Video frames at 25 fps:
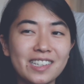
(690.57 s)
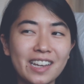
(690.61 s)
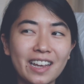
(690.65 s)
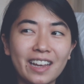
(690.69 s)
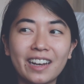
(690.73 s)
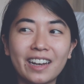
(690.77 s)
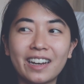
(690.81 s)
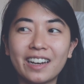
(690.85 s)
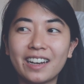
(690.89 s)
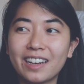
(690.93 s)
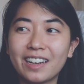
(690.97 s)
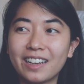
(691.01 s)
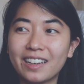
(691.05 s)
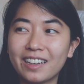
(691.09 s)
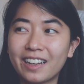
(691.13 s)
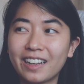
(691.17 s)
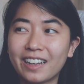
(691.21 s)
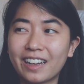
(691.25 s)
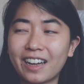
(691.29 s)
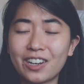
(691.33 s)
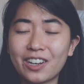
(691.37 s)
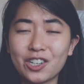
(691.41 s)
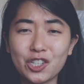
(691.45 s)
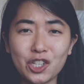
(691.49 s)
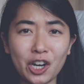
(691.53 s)
And
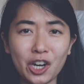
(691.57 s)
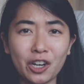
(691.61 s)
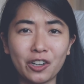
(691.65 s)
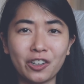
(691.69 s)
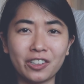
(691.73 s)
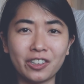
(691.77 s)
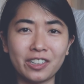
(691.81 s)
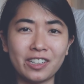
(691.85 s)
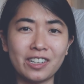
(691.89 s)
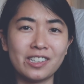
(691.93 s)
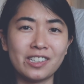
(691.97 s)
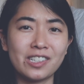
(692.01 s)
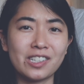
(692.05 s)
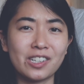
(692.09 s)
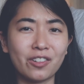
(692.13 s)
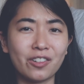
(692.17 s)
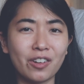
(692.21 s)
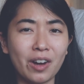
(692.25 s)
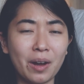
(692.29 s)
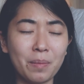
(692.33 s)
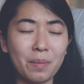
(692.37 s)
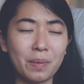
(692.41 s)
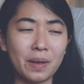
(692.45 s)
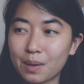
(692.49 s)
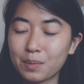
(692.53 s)
like I share on
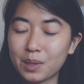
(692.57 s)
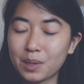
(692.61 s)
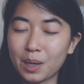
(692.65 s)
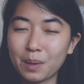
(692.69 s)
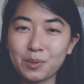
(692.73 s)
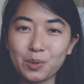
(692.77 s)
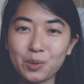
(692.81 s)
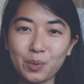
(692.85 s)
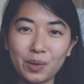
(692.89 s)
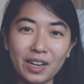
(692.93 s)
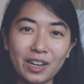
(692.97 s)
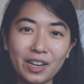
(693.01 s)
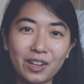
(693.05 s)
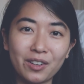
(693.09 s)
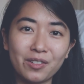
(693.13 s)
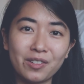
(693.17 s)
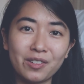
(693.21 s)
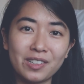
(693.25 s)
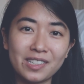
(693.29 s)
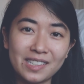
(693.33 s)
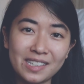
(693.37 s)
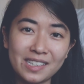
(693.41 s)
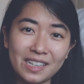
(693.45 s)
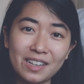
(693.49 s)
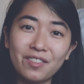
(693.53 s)
Instagram sometimes when I
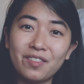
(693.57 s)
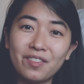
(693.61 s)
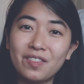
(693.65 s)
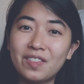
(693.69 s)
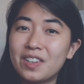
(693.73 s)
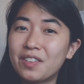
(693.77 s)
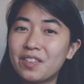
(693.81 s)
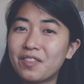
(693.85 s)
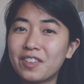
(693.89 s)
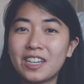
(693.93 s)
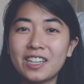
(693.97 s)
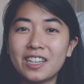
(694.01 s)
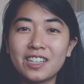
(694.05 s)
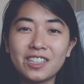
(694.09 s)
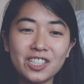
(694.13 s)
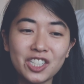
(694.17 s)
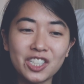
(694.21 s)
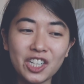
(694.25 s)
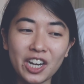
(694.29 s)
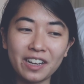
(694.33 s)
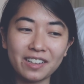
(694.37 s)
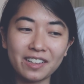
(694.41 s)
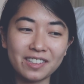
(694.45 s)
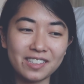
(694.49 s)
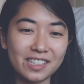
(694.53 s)
receive dividend
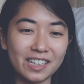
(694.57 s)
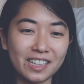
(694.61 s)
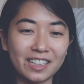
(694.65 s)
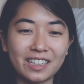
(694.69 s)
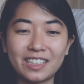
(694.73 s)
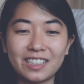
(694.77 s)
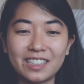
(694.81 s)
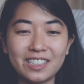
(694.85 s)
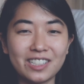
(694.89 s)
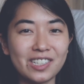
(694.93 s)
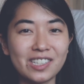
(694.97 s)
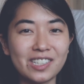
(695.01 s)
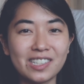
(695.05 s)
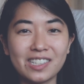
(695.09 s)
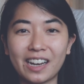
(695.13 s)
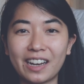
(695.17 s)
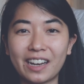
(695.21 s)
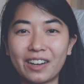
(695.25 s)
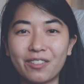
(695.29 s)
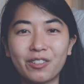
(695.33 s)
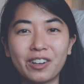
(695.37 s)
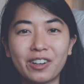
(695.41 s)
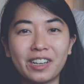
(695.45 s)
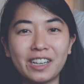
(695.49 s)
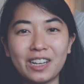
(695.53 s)
checks, like it just
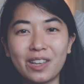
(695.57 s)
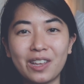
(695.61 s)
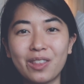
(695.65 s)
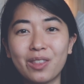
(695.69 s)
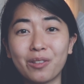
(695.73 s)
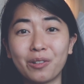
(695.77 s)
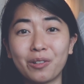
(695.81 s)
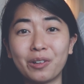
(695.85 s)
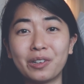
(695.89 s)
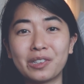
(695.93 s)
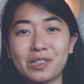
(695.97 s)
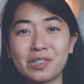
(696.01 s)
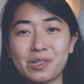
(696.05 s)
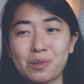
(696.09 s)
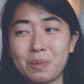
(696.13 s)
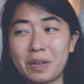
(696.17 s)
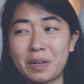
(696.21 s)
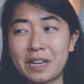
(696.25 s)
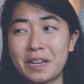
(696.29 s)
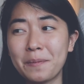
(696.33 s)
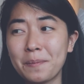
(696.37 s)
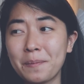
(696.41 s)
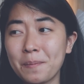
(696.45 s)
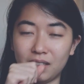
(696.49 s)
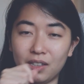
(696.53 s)
like really thrills
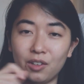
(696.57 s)
me.